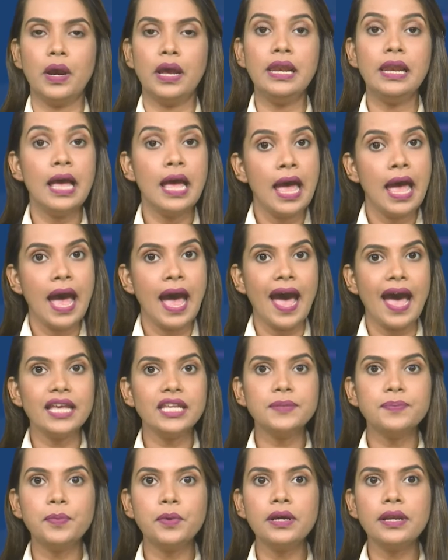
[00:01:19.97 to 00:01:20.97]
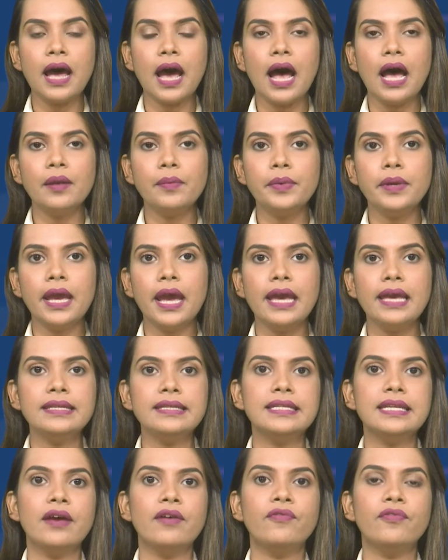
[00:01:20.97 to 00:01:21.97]
Well, as per RBI,
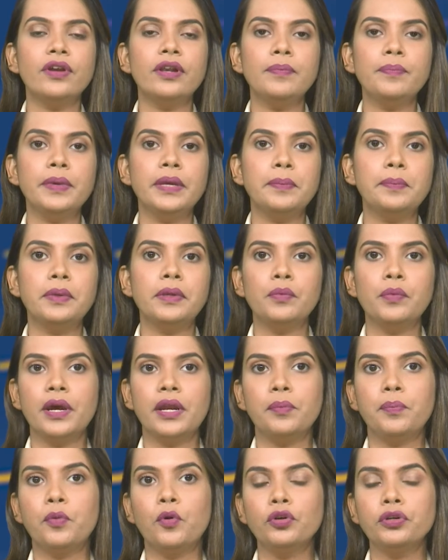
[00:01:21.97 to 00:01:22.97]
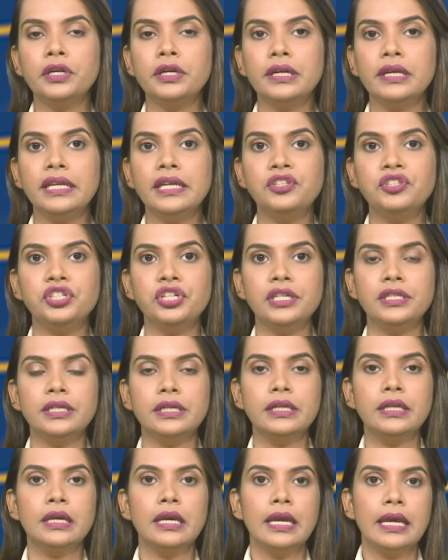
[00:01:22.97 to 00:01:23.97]
several people were reportedly
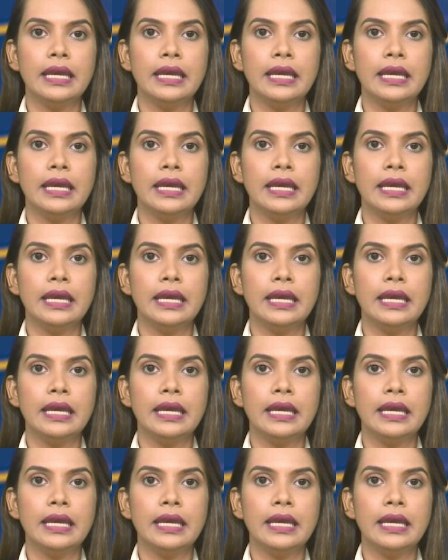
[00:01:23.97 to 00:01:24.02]
cheated